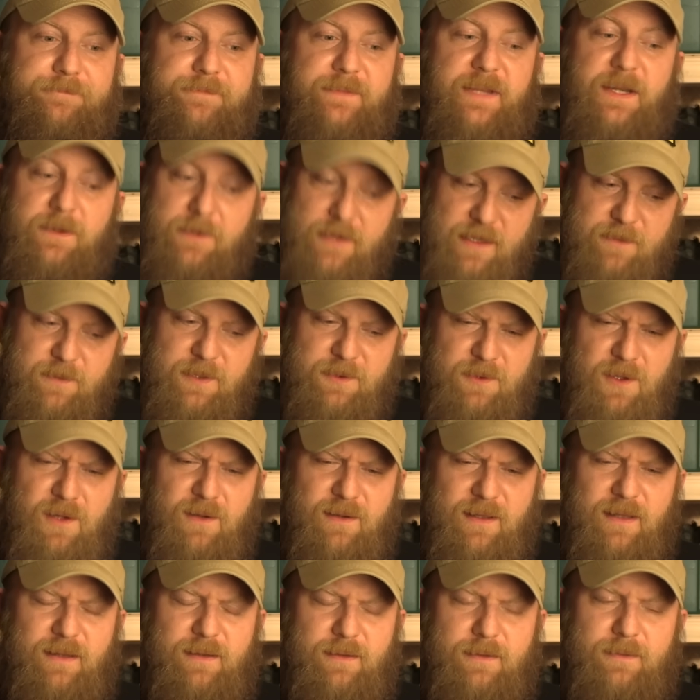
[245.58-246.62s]
Don't get me
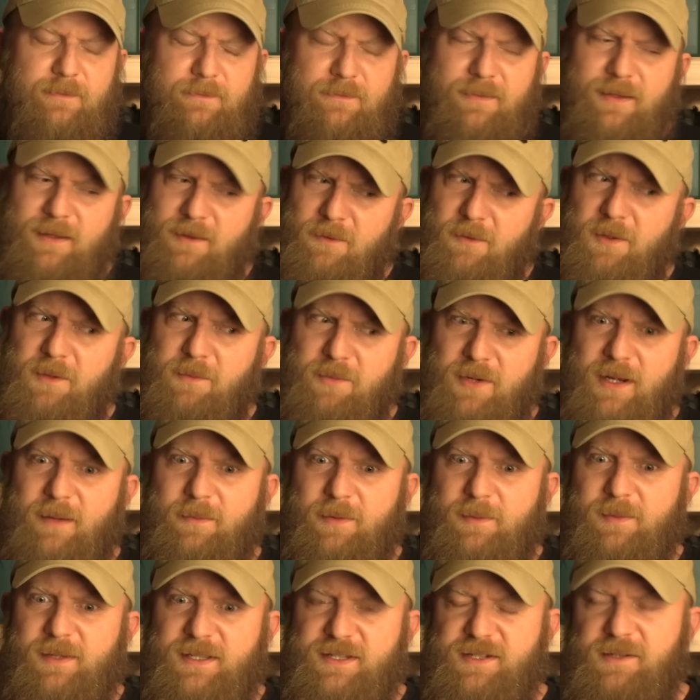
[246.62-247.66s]
wrong, it would
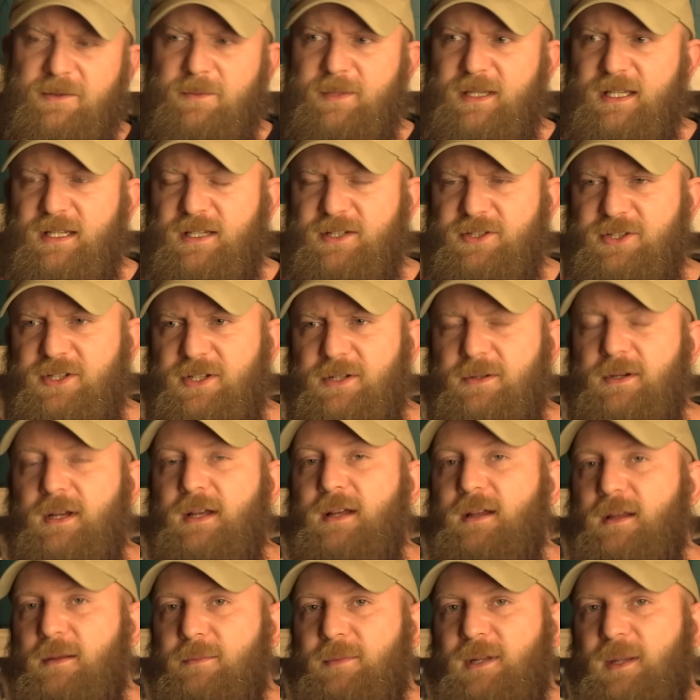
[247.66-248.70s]
probably still be an issue,
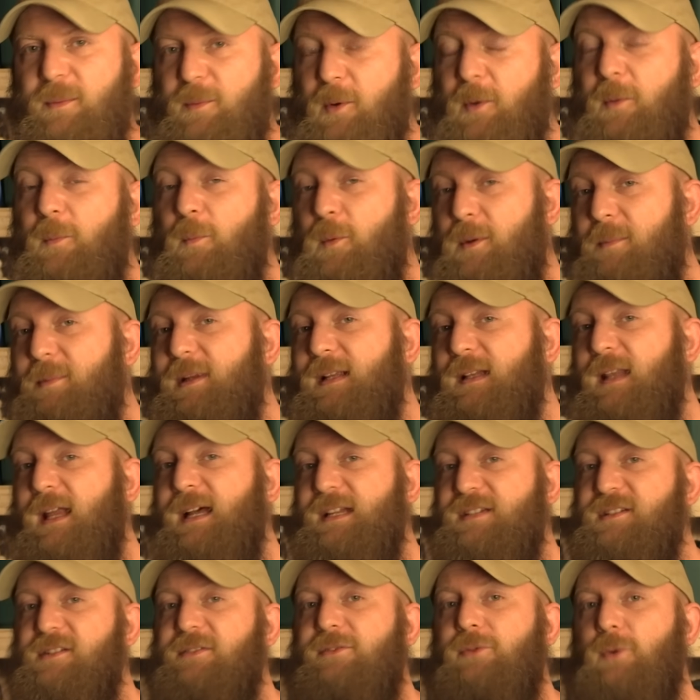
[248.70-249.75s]
but it would be
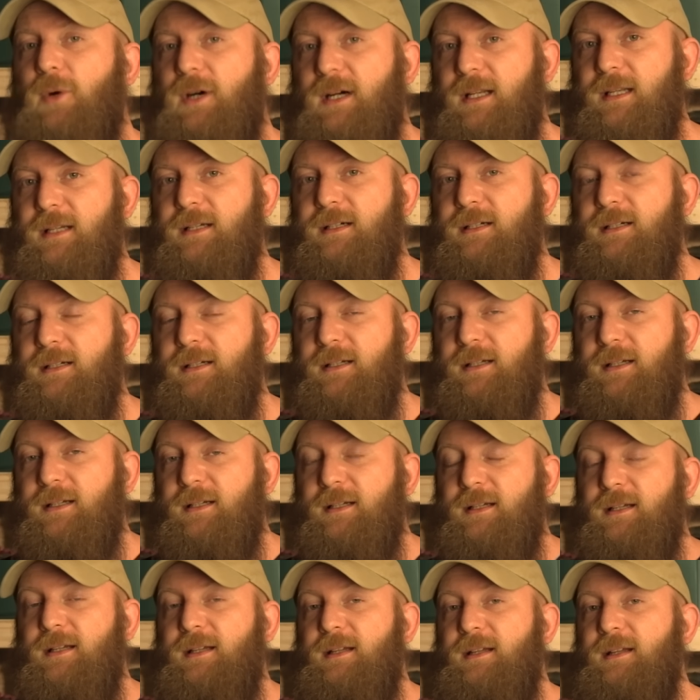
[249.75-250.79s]
less of one.
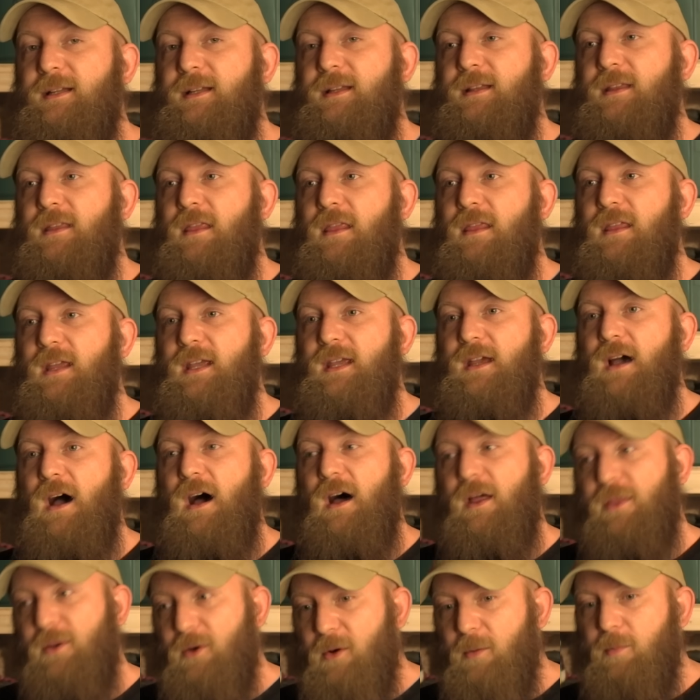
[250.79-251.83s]
The
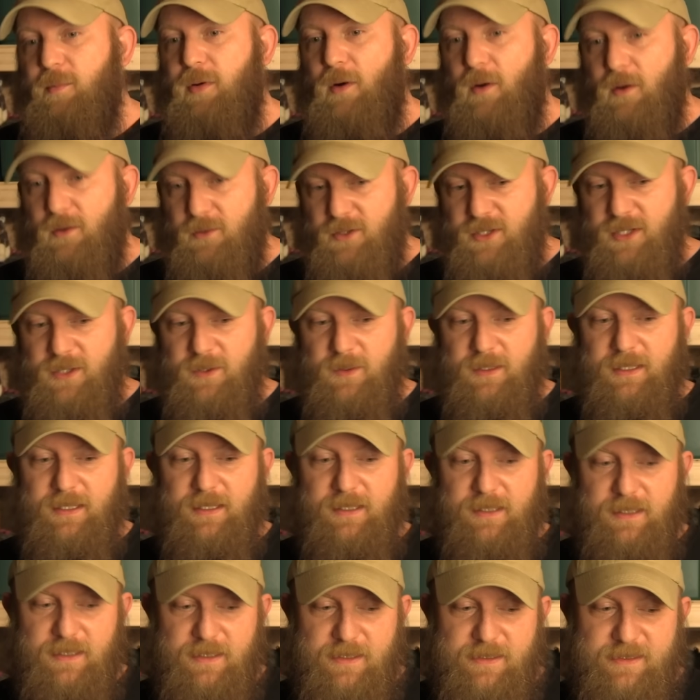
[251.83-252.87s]
other part to
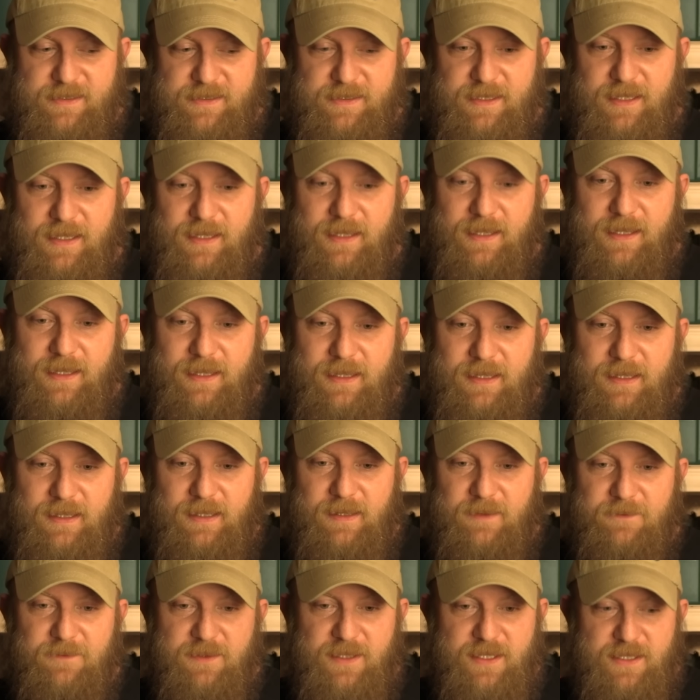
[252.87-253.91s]
it is,
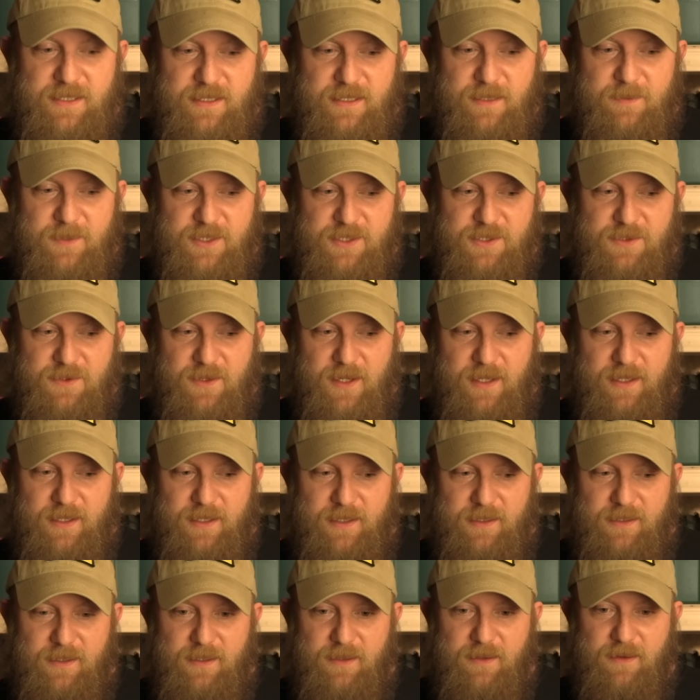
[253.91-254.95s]
if it is
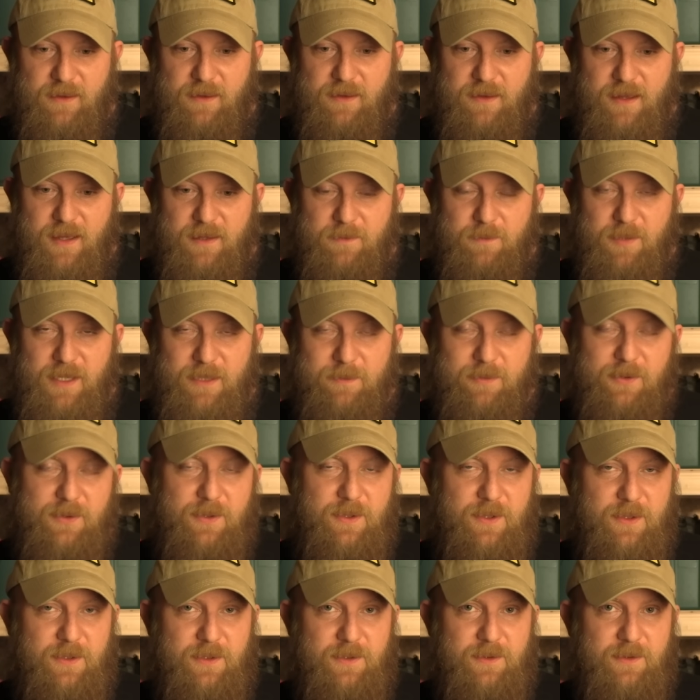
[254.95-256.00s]
demonstrated that
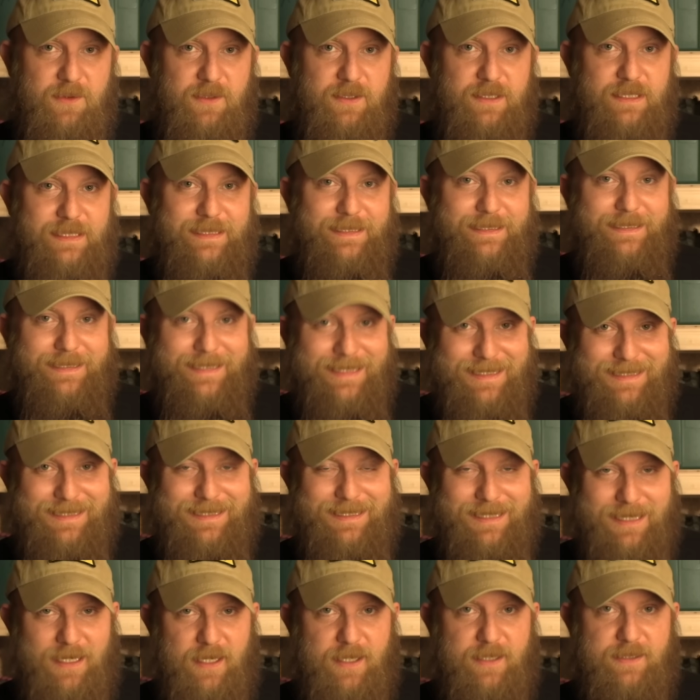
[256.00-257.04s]
people who did
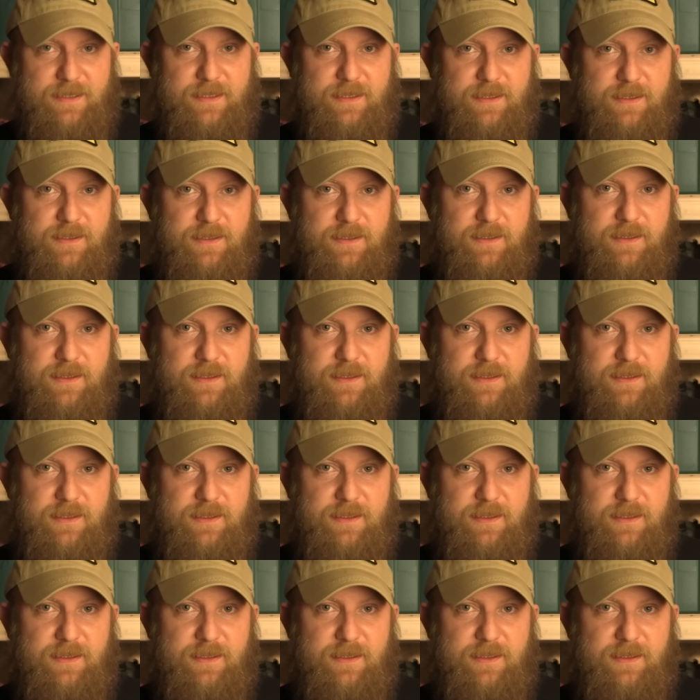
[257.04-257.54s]
not